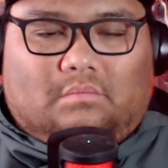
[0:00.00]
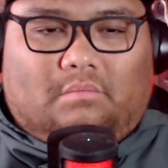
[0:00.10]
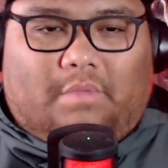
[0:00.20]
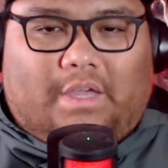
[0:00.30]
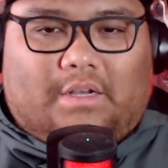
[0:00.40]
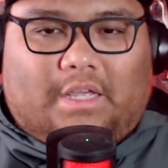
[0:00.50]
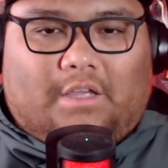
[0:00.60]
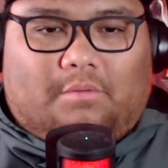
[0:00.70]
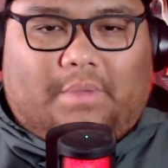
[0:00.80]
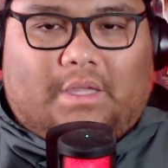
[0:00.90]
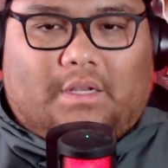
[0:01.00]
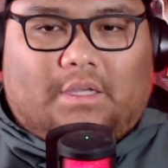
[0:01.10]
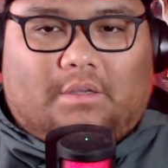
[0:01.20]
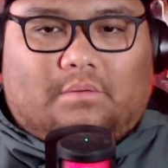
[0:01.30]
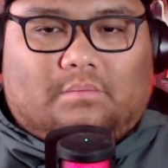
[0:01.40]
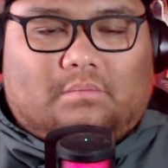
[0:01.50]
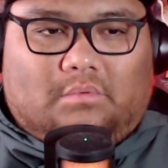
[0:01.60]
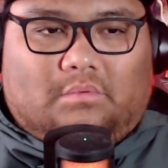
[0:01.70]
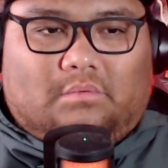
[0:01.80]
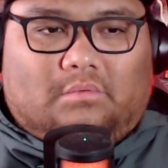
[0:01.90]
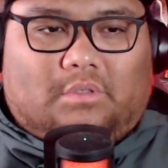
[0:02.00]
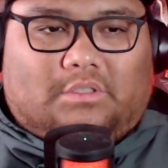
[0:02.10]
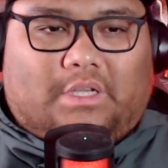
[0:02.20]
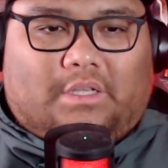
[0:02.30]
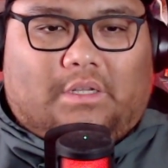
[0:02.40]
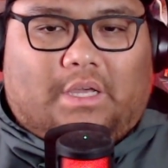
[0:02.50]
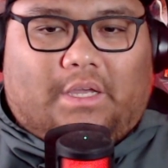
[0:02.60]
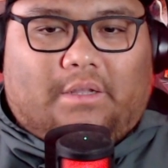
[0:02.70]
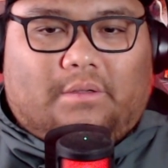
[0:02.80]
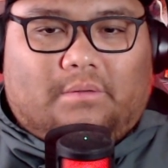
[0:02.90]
Man down, man down. Looks like you died.